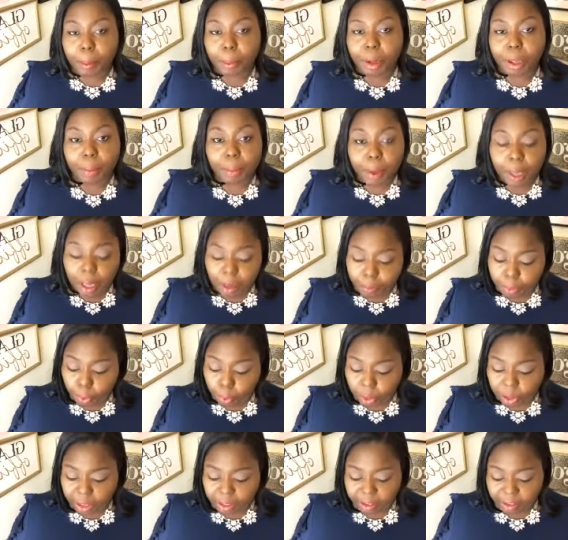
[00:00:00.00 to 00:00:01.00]
many people
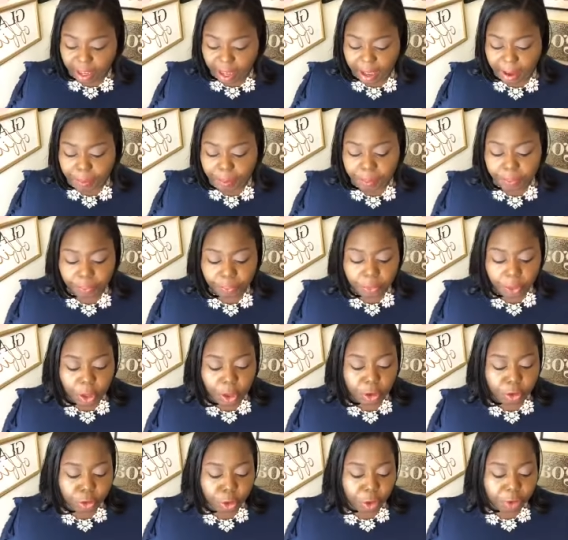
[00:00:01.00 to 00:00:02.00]
will attend.
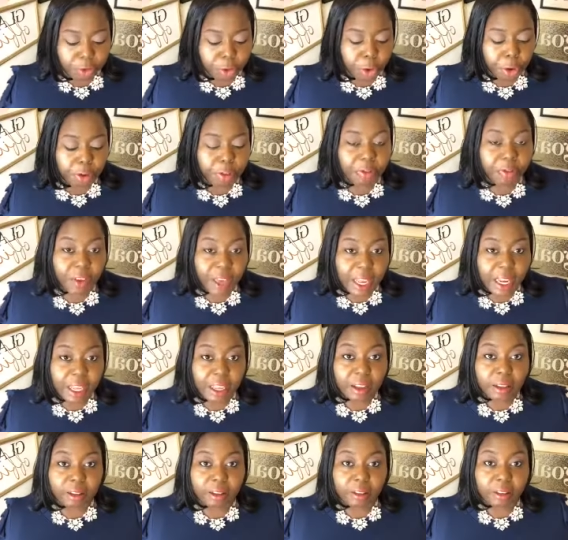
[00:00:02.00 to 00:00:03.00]
So if your event
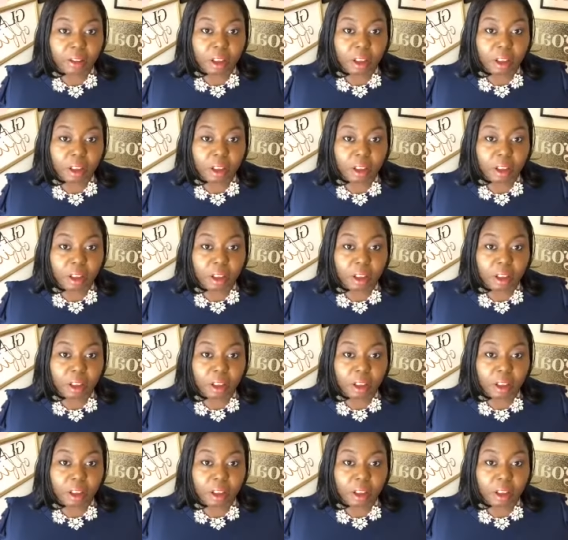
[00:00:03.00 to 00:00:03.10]
is,